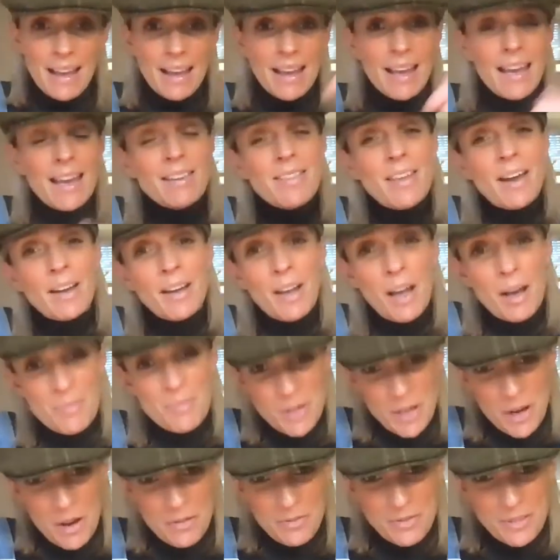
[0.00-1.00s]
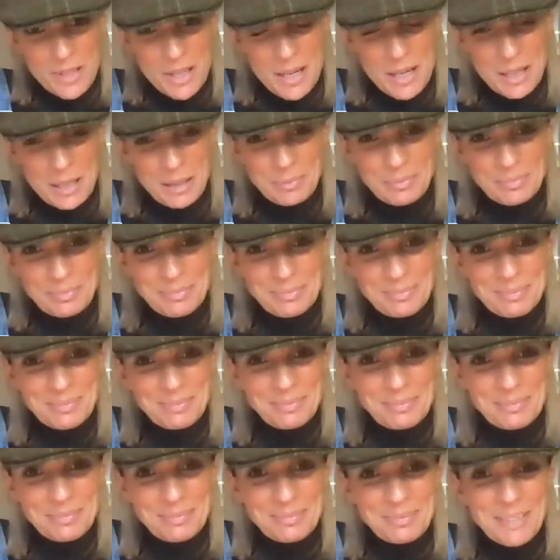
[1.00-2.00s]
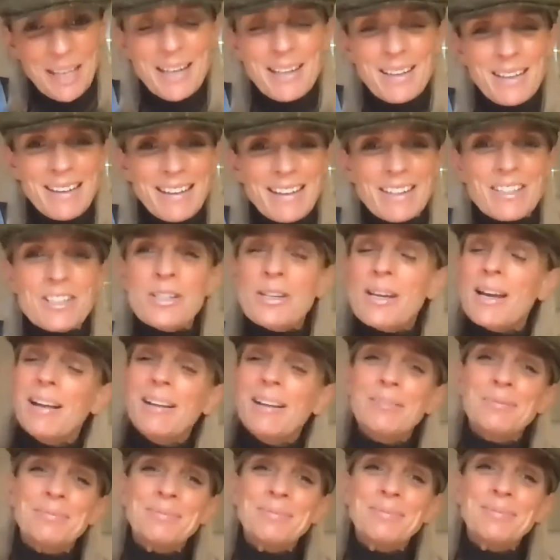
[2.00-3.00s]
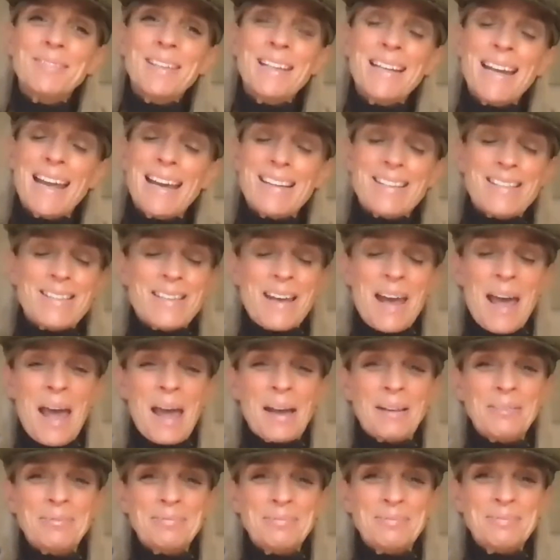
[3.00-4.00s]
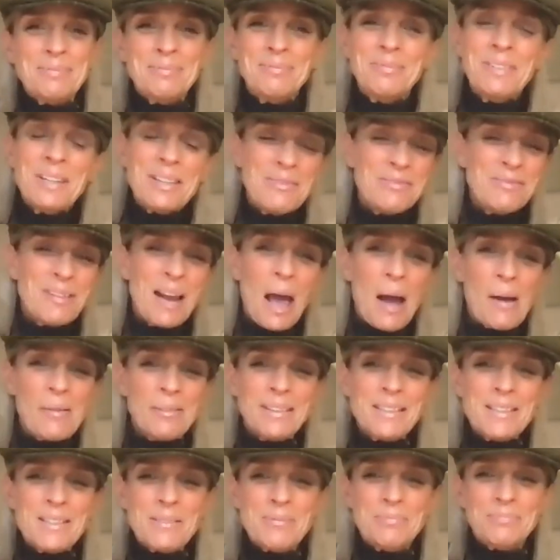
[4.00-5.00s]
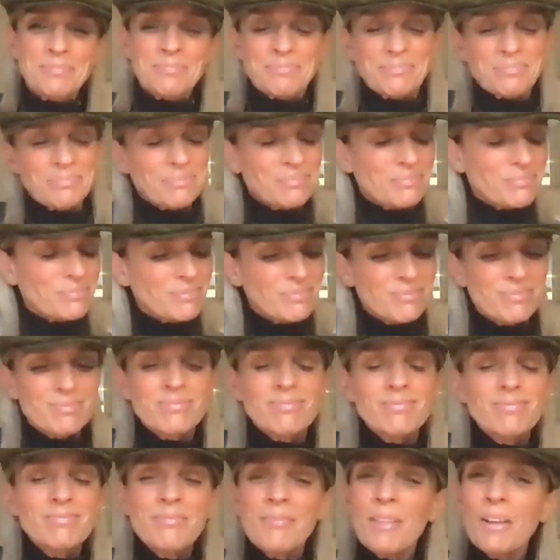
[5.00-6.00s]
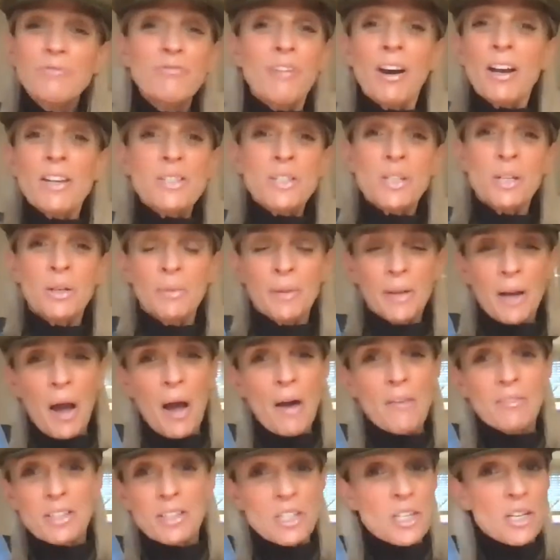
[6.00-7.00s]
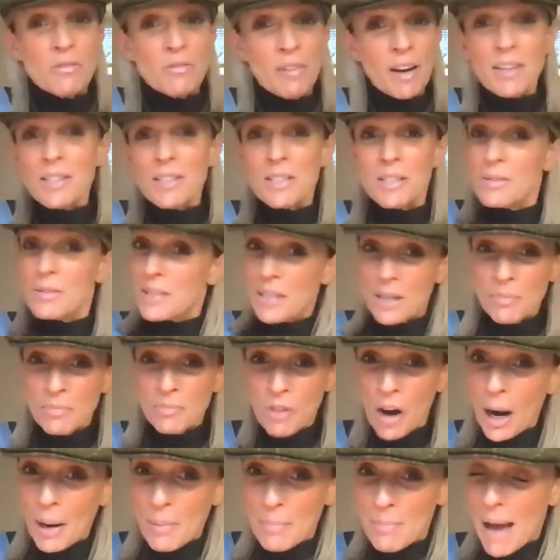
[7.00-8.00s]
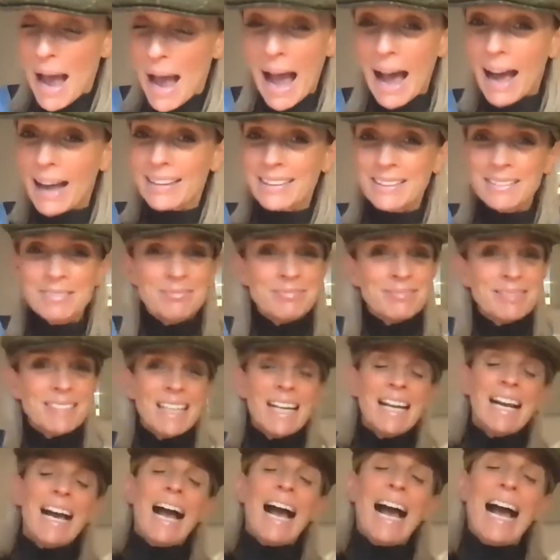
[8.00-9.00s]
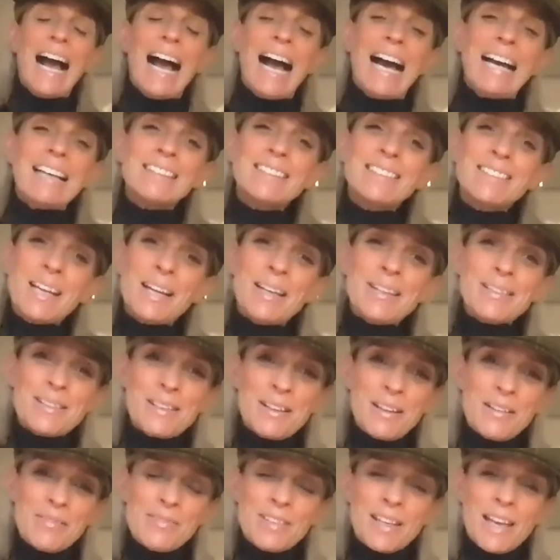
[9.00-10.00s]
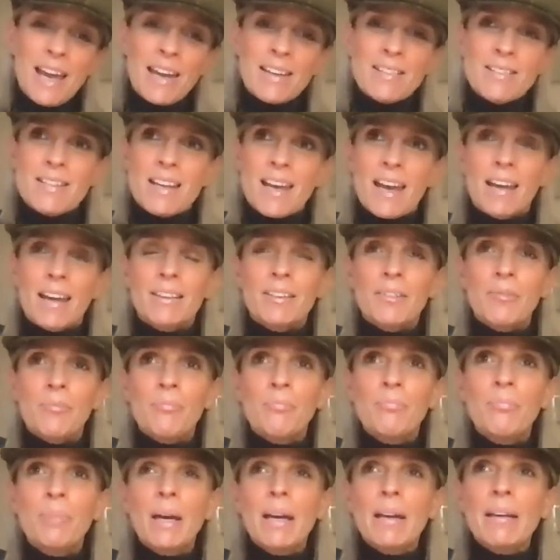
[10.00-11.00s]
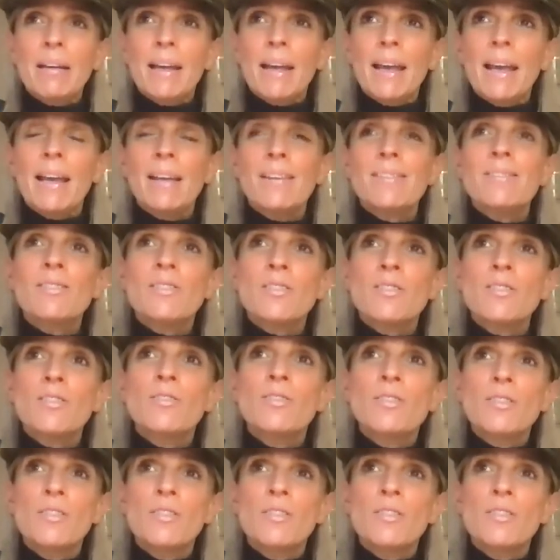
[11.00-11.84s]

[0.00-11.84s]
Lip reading: he then comes after her, in a nutshell, the next day with flowers, rescuing her, and she rescues him right back. And it's a lovely ending, but it's